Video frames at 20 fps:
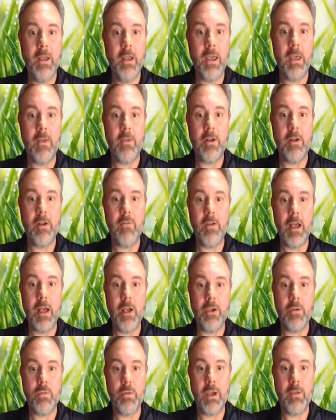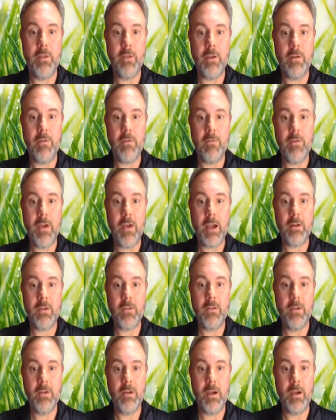and then evaluate the
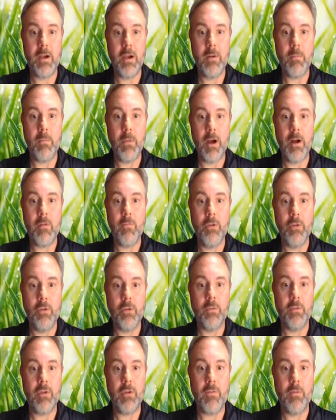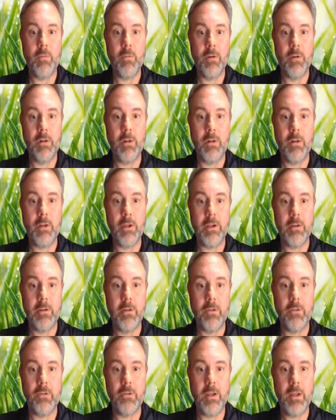effect of those favorable
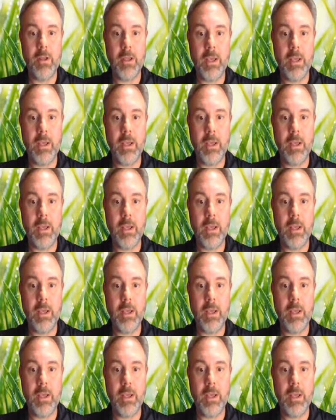alleles